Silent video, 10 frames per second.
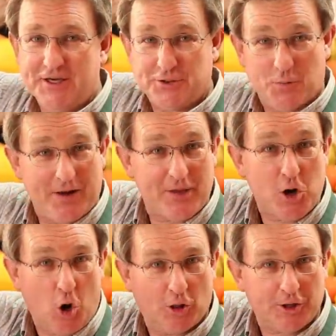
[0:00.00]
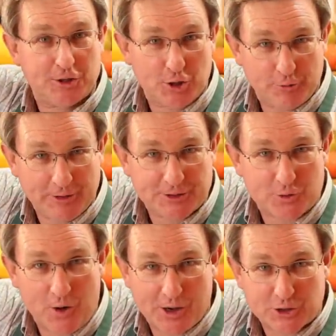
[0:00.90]
is why they call it a turban
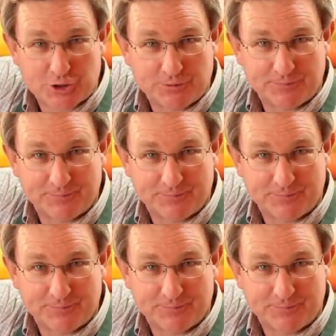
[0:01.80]
squash.